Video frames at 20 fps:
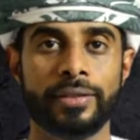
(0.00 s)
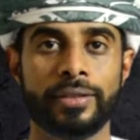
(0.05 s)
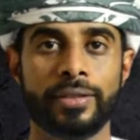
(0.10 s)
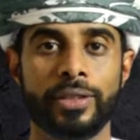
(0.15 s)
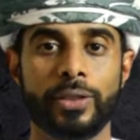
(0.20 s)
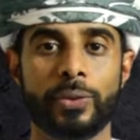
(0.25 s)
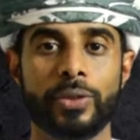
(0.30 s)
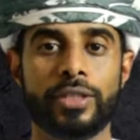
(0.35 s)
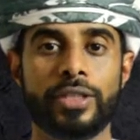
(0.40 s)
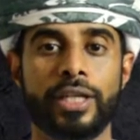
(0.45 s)

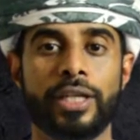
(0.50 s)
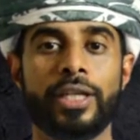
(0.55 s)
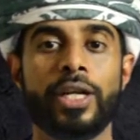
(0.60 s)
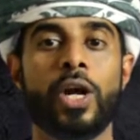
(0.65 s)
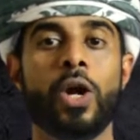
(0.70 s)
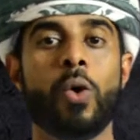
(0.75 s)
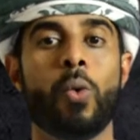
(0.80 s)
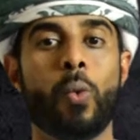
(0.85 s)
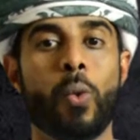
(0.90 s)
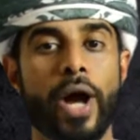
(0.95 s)
you would say
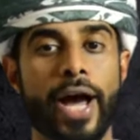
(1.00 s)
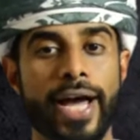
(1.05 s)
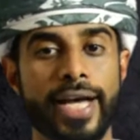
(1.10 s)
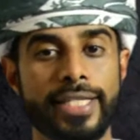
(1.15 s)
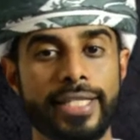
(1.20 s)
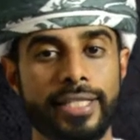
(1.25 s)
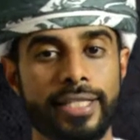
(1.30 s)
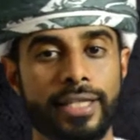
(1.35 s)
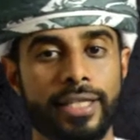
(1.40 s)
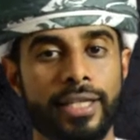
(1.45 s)

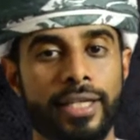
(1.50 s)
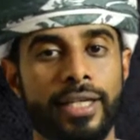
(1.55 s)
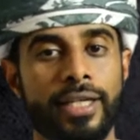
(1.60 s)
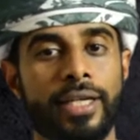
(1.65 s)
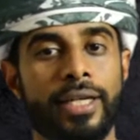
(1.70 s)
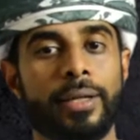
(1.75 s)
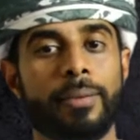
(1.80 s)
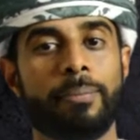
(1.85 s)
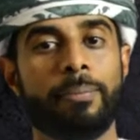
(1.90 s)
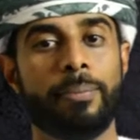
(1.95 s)
was
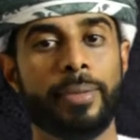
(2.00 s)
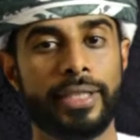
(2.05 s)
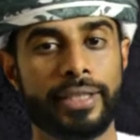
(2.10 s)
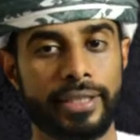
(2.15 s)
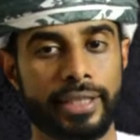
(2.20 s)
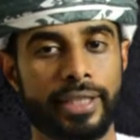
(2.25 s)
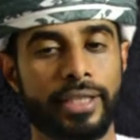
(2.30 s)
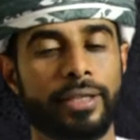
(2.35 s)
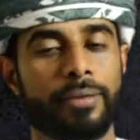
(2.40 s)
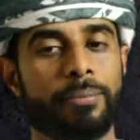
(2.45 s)

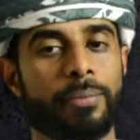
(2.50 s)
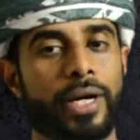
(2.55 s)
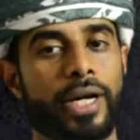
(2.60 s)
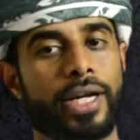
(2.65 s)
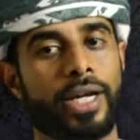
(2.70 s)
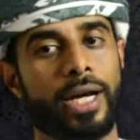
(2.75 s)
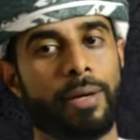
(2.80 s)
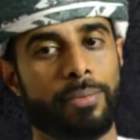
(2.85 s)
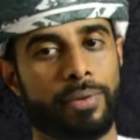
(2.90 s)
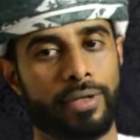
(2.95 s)
beaten by
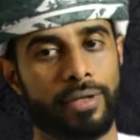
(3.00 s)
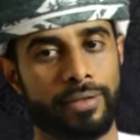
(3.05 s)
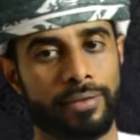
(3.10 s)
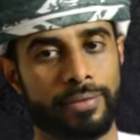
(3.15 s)
Apple.